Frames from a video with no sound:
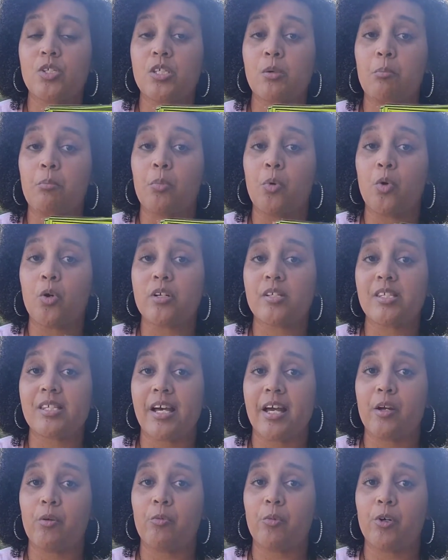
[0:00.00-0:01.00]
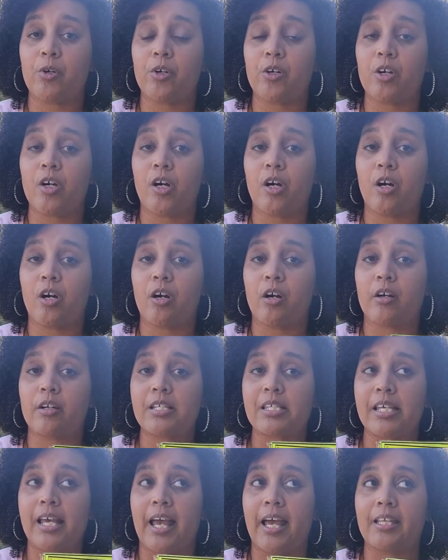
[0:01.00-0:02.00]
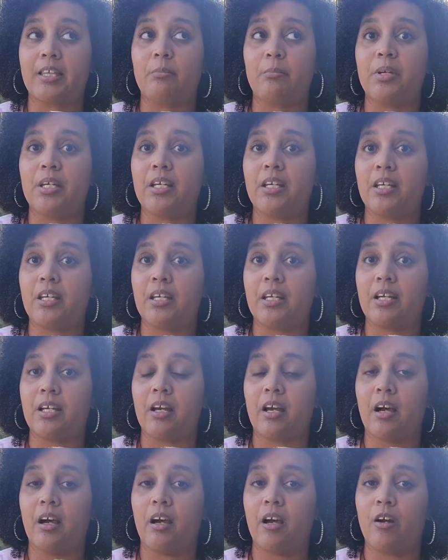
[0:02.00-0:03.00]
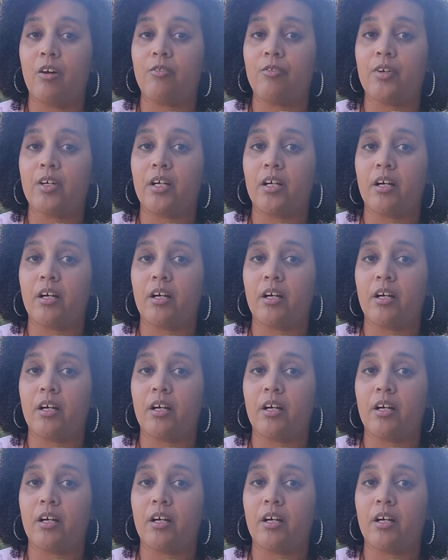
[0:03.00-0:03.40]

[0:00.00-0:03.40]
some more sight word cards at the beginning of